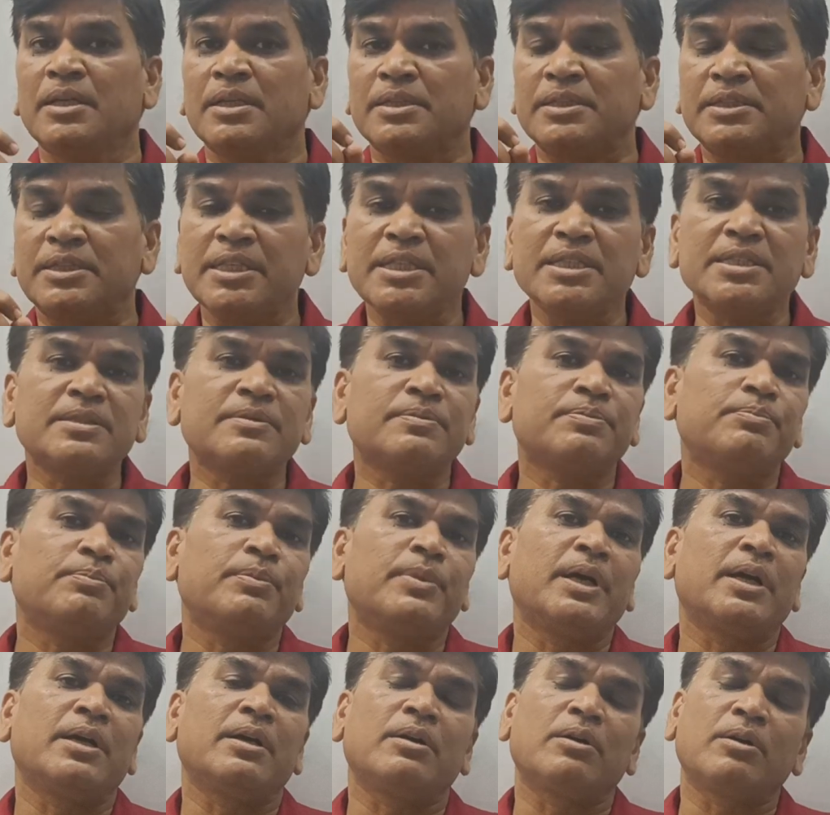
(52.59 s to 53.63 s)
This
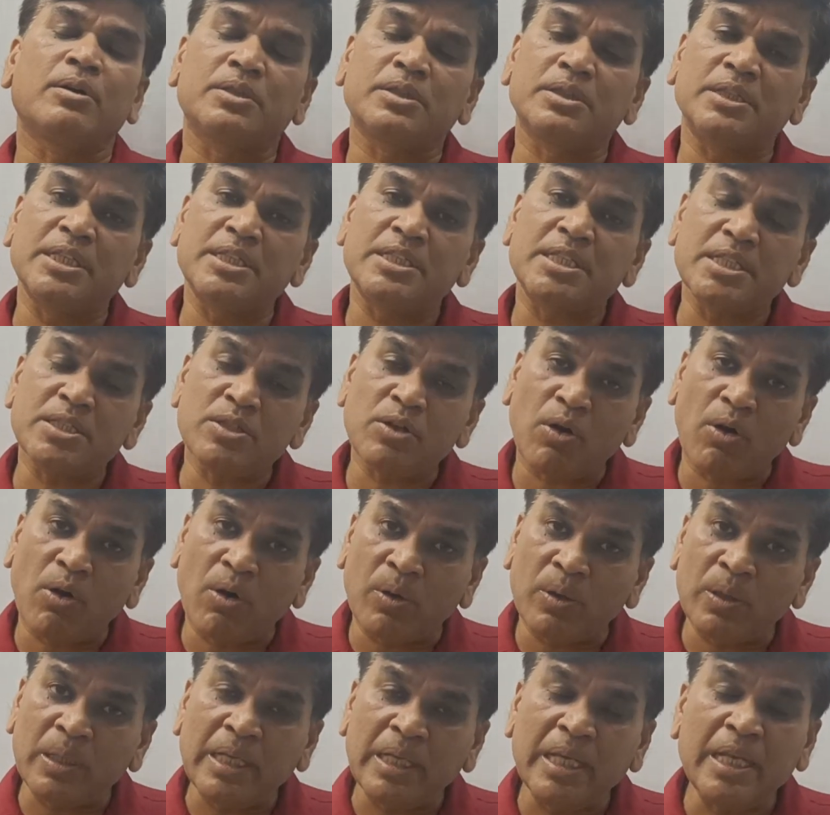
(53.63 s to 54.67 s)
is
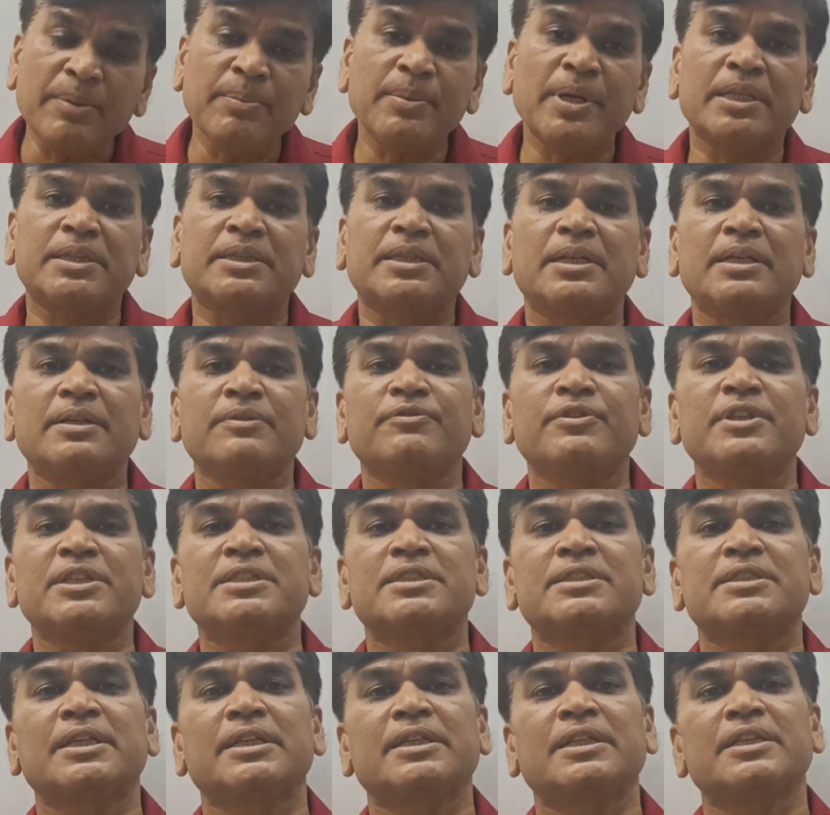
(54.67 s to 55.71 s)
only method which
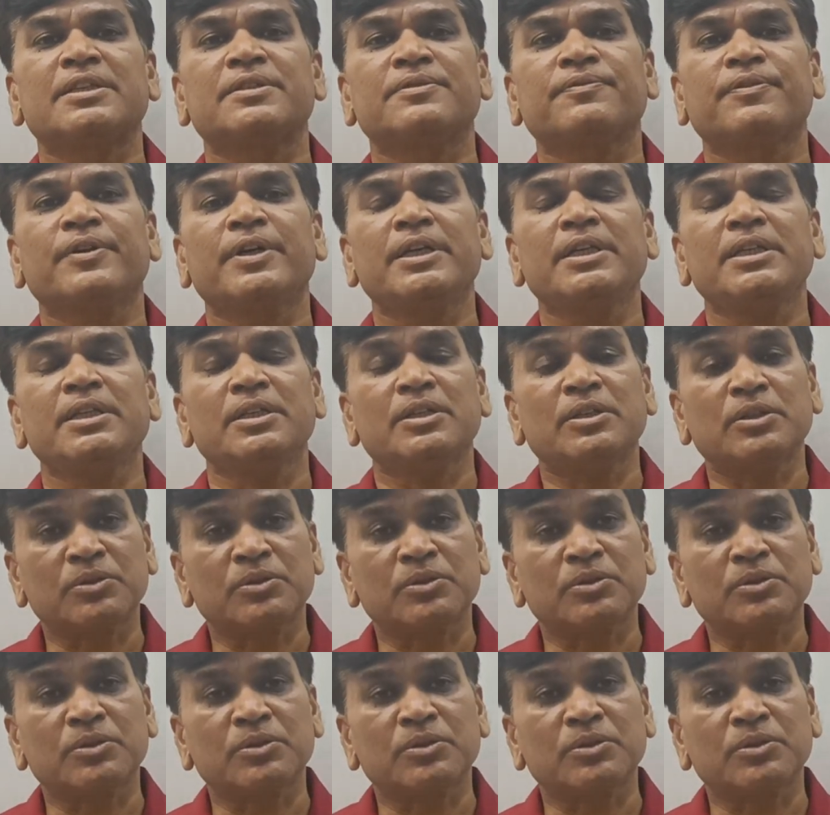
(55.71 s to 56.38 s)
satisfy